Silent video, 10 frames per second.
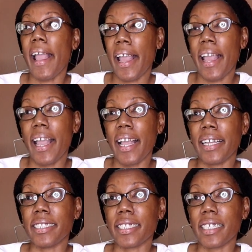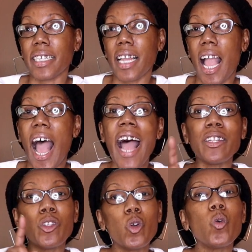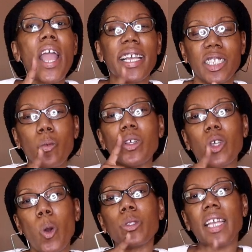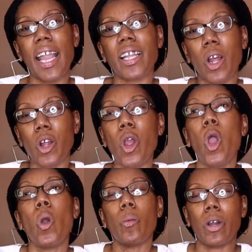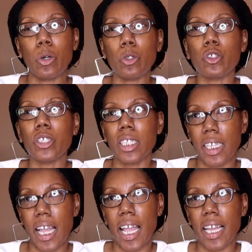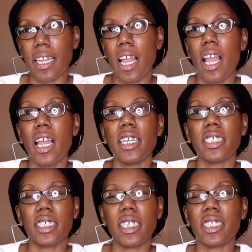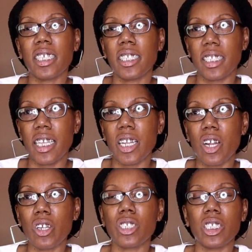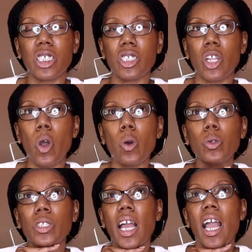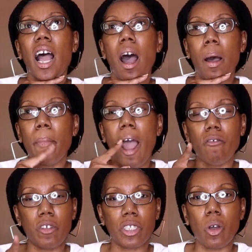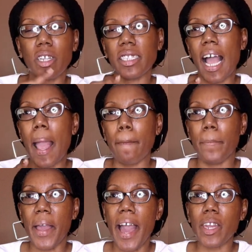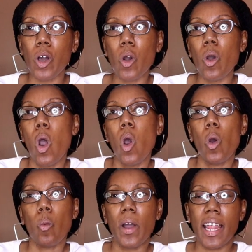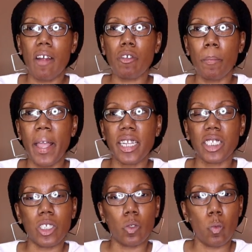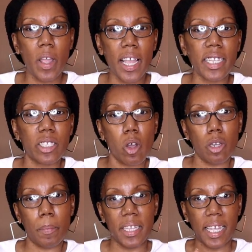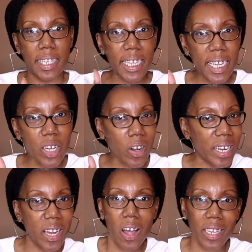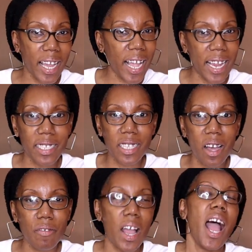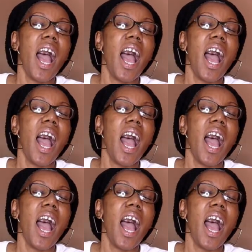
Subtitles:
And I knew Heston was going to take her when Uhtred said, she's a seer. She knows Alfred's going to die in battle. Whatever man she's with is going to be the leader and all that kind of stuff.